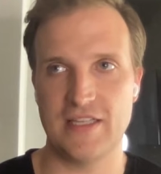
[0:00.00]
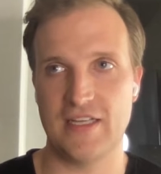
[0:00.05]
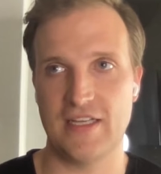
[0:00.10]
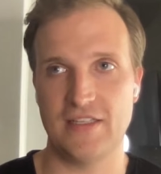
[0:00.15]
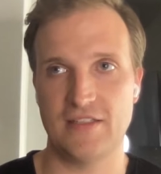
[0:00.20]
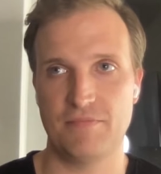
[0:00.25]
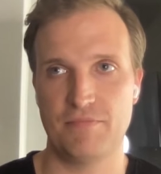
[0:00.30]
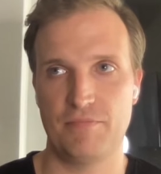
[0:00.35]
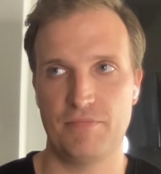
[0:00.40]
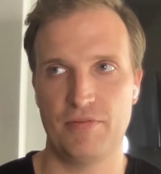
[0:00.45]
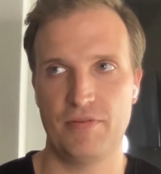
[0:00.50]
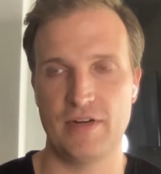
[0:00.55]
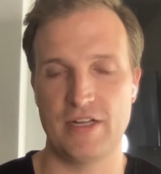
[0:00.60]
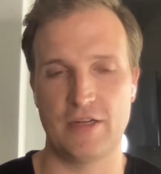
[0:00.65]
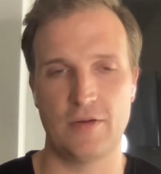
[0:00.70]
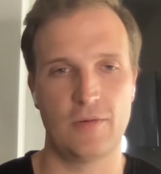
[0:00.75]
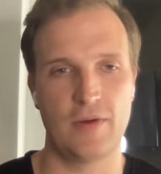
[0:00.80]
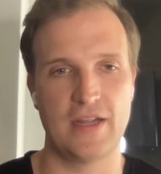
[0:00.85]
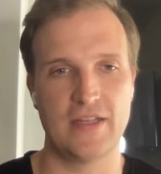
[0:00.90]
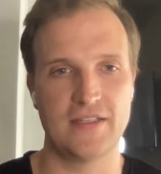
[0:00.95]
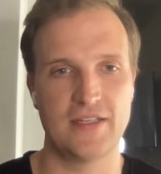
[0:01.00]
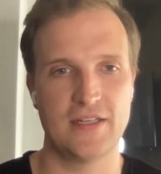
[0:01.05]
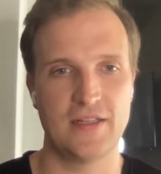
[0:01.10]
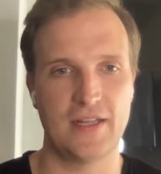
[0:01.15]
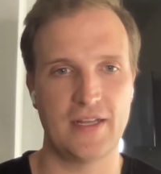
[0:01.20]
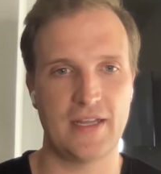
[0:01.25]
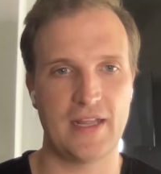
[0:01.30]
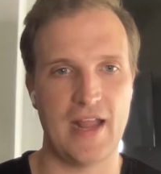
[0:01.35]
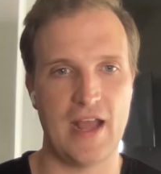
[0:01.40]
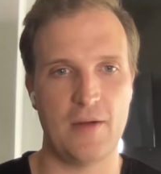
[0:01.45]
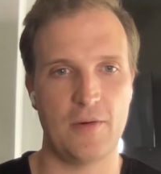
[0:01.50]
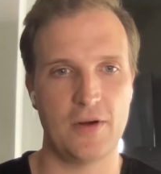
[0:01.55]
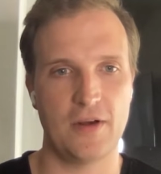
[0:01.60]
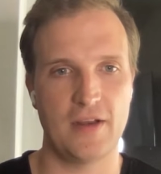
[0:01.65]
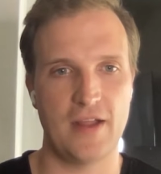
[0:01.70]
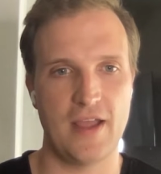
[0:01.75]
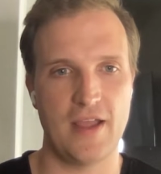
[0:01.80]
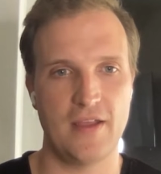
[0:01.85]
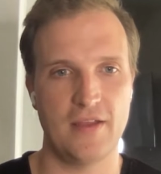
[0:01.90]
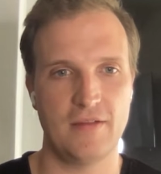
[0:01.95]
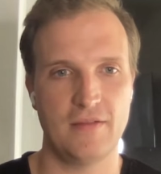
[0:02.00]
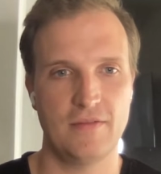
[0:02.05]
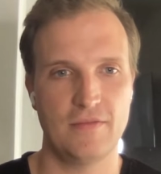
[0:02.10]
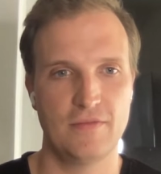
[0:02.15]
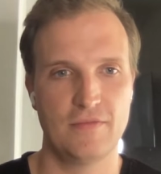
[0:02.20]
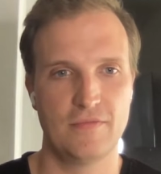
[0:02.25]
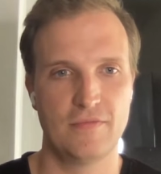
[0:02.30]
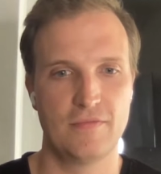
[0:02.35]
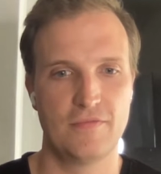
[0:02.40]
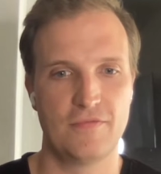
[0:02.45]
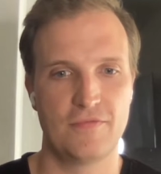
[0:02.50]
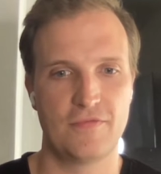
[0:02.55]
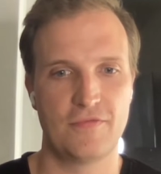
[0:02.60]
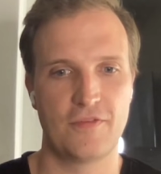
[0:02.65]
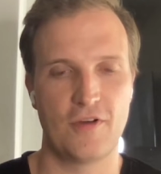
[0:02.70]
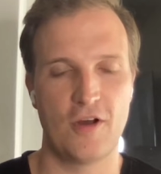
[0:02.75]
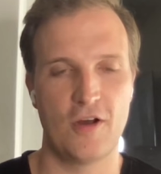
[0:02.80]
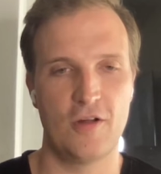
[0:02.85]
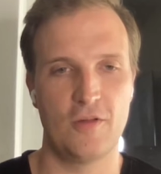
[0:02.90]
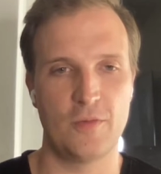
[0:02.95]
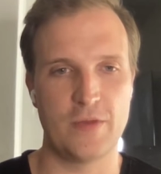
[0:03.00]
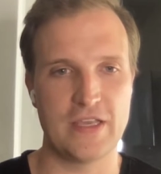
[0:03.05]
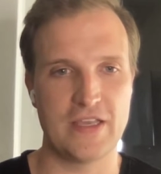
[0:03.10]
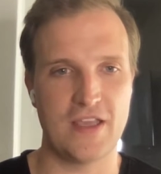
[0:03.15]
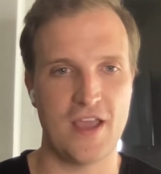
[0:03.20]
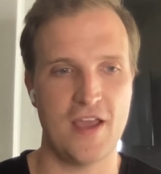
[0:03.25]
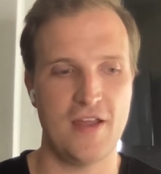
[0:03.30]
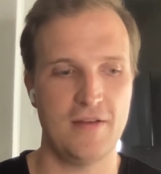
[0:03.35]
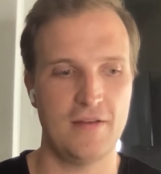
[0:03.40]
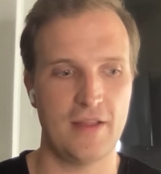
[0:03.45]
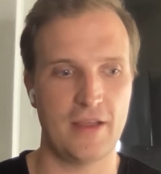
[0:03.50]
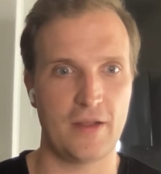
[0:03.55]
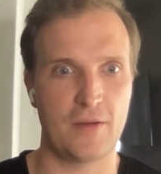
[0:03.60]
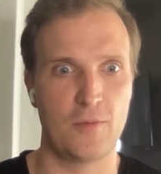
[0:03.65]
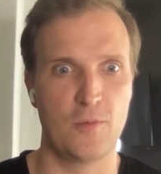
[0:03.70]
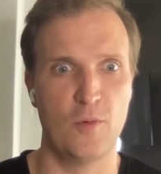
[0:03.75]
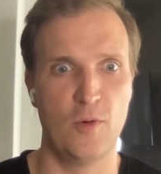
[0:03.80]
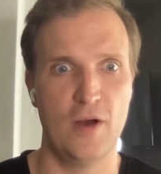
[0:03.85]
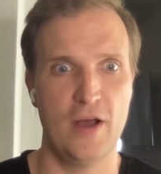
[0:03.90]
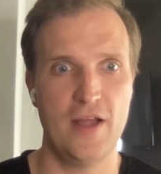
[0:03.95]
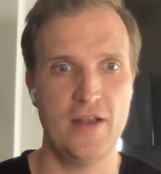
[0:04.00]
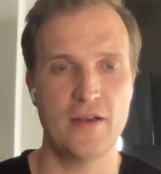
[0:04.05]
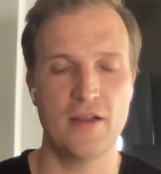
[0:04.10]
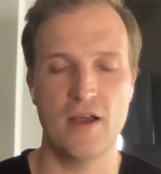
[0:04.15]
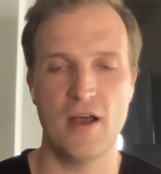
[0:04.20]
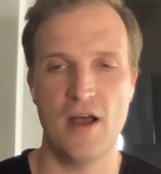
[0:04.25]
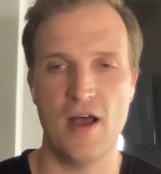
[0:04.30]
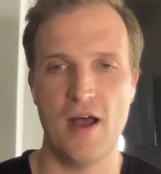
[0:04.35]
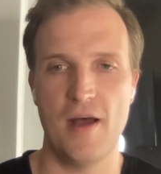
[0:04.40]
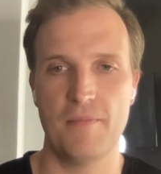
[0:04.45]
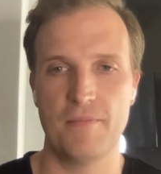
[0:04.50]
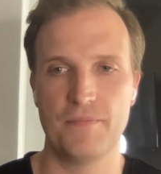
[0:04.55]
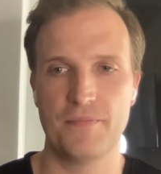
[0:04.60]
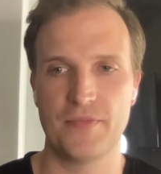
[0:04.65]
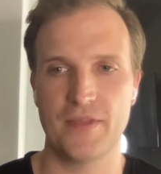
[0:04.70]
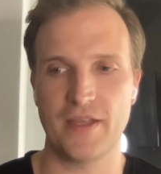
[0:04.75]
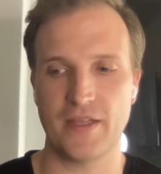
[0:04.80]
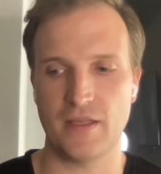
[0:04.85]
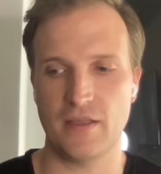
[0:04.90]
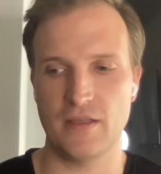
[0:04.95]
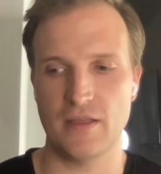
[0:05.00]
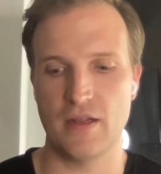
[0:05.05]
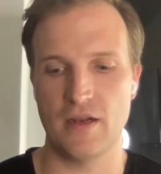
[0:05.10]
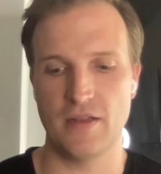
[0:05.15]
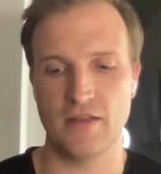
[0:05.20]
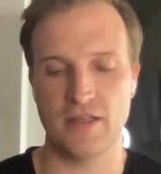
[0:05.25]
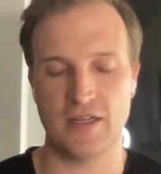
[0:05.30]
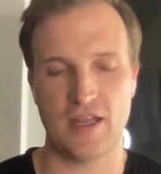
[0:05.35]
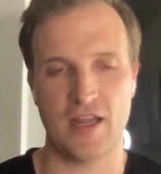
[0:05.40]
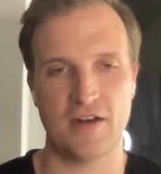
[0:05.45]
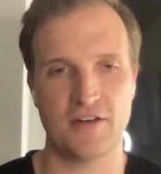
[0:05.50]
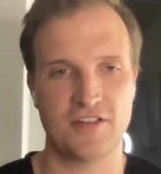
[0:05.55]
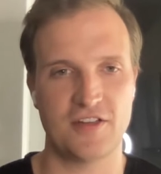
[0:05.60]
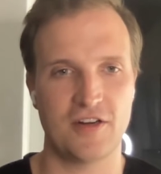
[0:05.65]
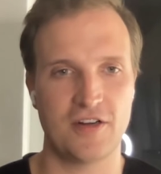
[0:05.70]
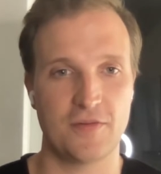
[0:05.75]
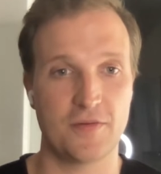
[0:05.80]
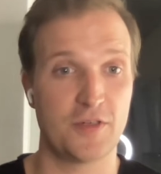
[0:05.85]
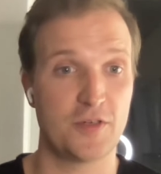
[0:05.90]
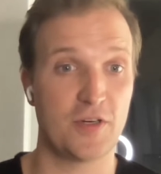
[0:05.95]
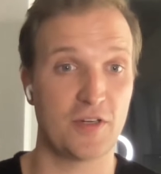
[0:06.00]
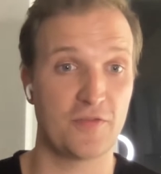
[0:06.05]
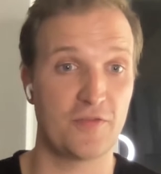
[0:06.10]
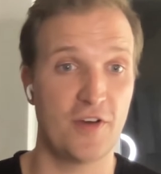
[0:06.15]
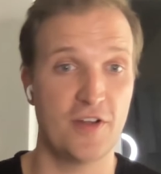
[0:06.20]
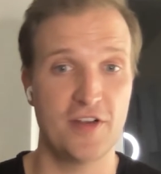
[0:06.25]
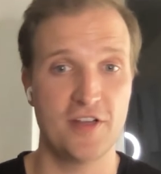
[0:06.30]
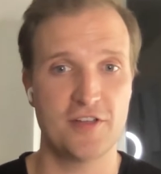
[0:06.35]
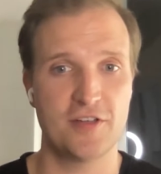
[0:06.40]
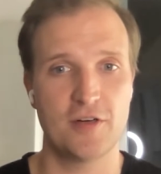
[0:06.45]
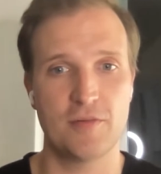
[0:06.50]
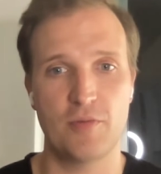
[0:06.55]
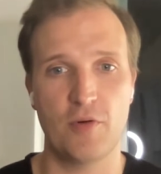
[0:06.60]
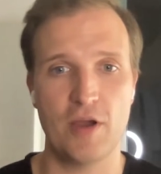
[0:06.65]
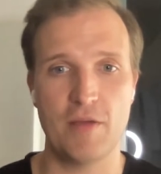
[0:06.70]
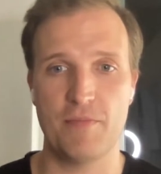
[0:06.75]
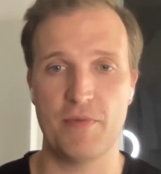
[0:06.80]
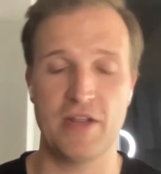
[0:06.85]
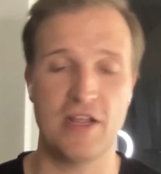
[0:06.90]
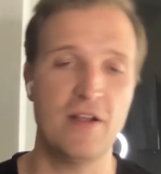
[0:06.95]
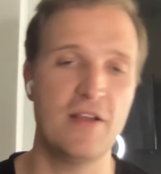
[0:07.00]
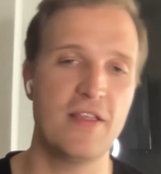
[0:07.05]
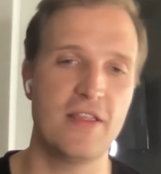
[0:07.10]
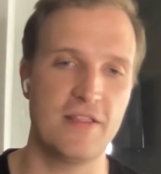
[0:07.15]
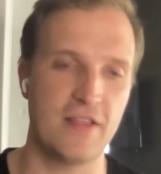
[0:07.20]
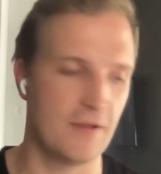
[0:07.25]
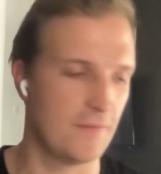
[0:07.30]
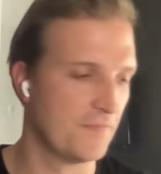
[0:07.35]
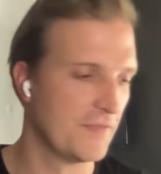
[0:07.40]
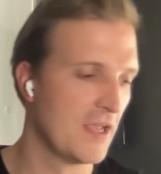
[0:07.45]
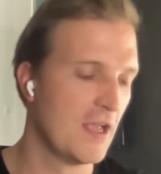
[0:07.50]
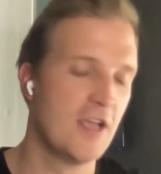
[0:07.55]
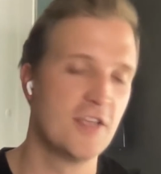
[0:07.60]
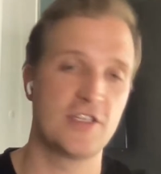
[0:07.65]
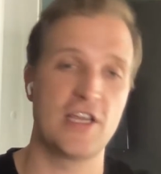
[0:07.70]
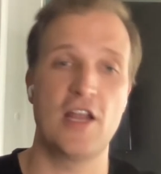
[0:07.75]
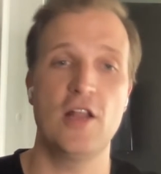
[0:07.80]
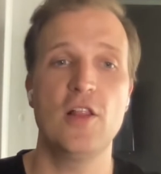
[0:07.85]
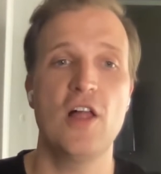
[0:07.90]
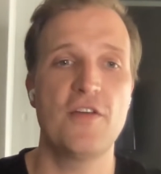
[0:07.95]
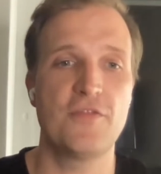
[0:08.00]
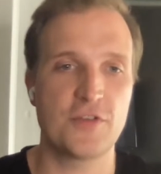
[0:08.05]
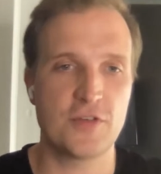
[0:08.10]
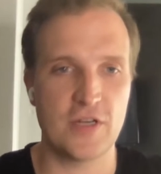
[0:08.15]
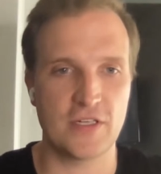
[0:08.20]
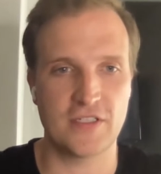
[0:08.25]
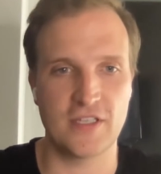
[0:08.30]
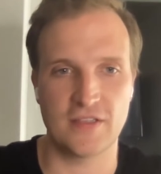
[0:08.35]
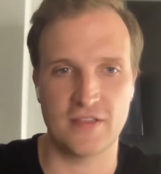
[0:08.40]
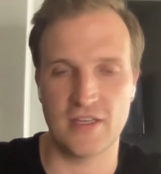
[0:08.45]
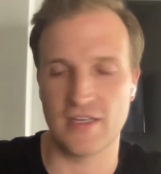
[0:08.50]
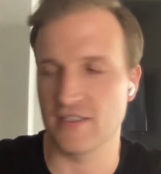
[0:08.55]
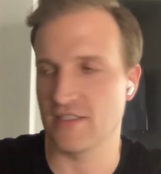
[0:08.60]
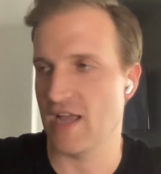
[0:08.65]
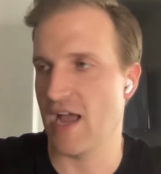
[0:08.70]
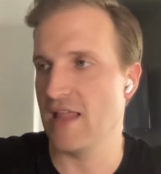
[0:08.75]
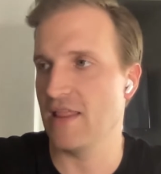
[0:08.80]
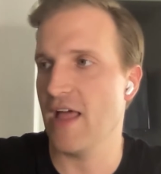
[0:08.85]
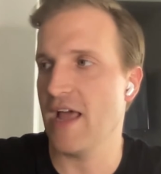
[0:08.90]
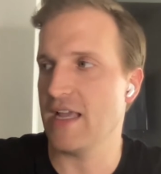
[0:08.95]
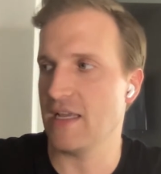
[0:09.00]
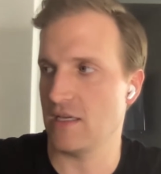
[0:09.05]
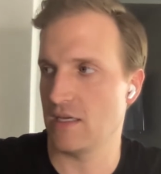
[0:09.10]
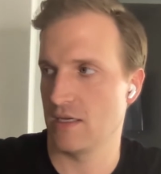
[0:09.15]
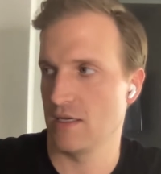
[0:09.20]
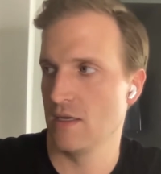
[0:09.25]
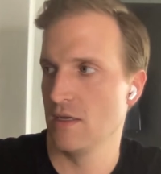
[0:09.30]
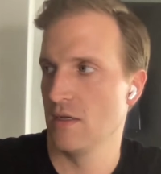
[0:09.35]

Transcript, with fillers: I think it's pretty crazy, like an hour a day all weekend. Like what? Um, like, you know, they kind of start to restrict fun to a certain point. But here's the deal. So I don't love restricting things. I like